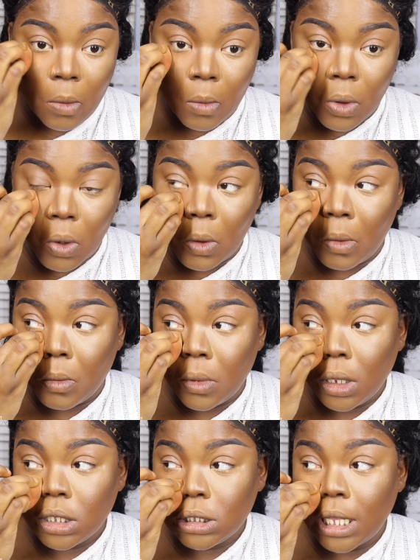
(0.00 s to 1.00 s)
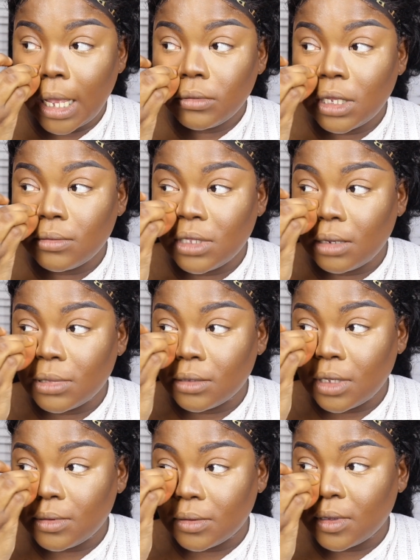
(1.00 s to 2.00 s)
Boom. Tap, tap, tap, tap,
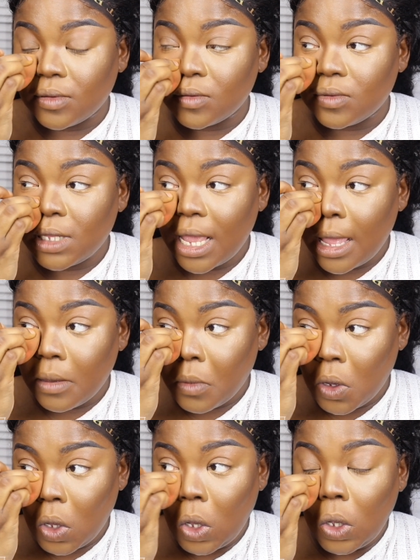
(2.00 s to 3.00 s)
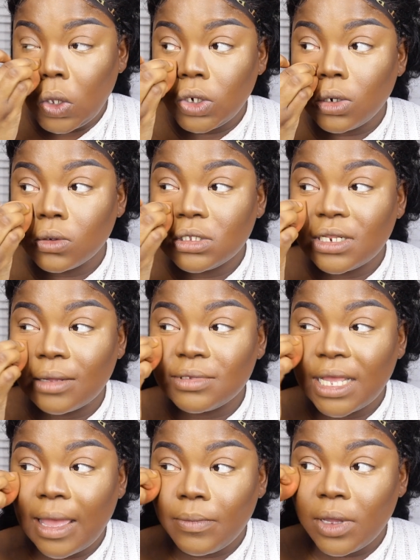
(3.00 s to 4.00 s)
tap, tap, tap, tap. Don't stop
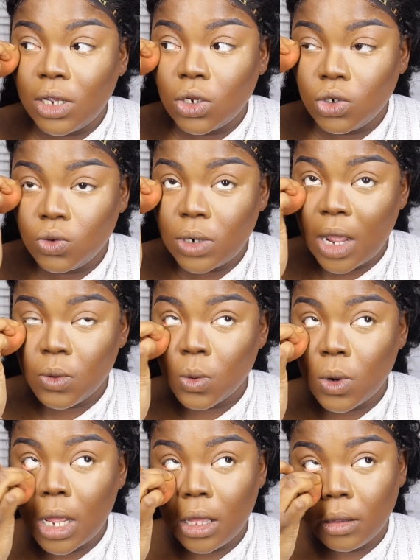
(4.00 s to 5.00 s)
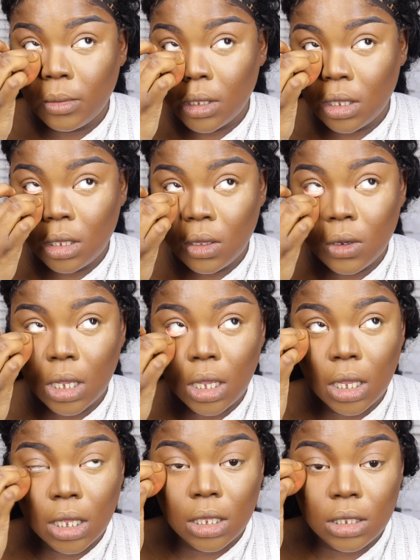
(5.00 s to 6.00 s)
tapping. Do not rub,
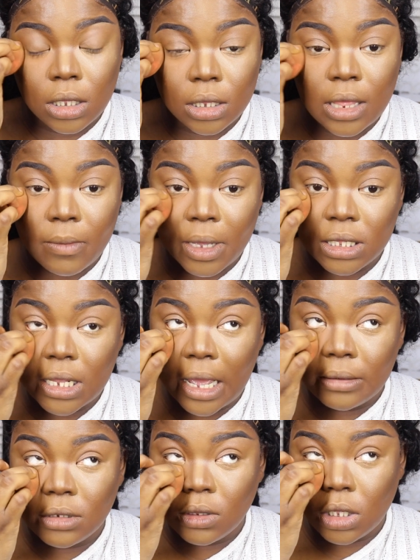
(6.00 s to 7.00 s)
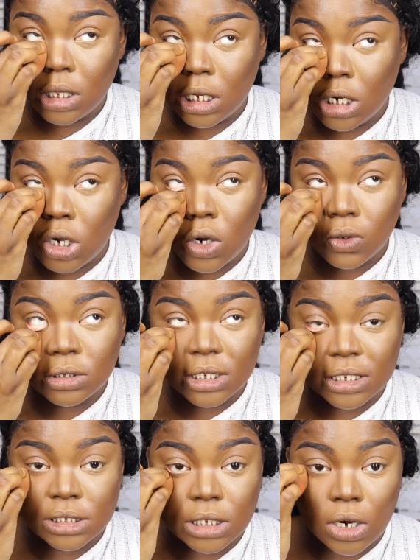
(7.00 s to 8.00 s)
okay? That makes absolutely no
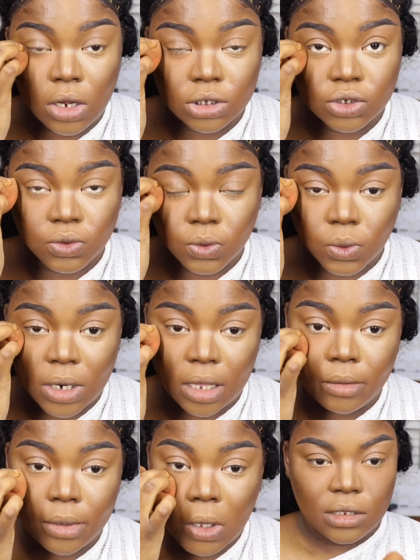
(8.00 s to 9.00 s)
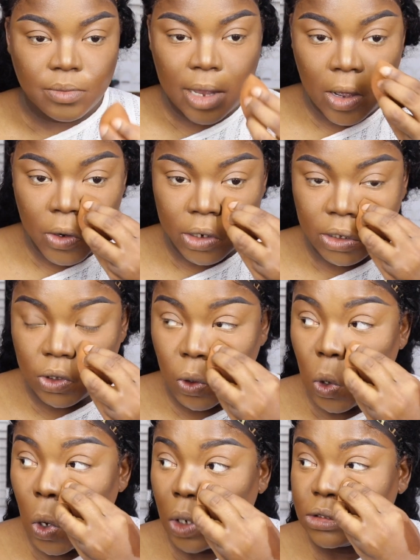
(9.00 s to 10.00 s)
sense at all to rub. This powder is
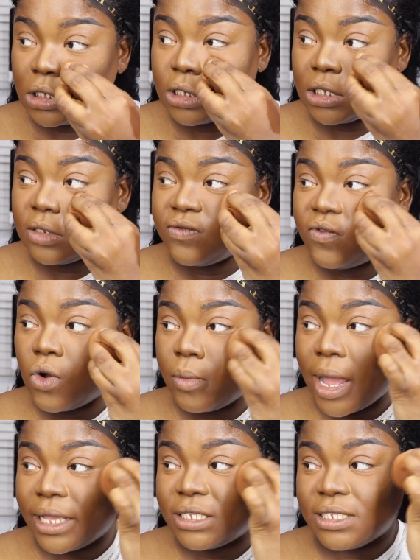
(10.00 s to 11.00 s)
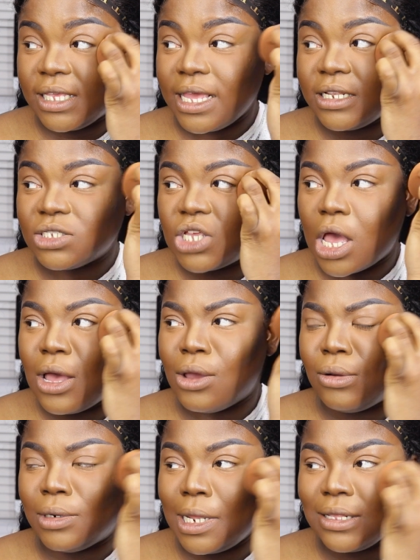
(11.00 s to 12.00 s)
gorgeous for my skin
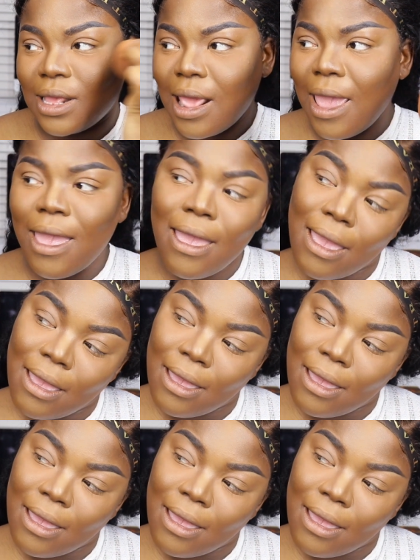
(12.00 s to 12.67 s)
tone, isn't it?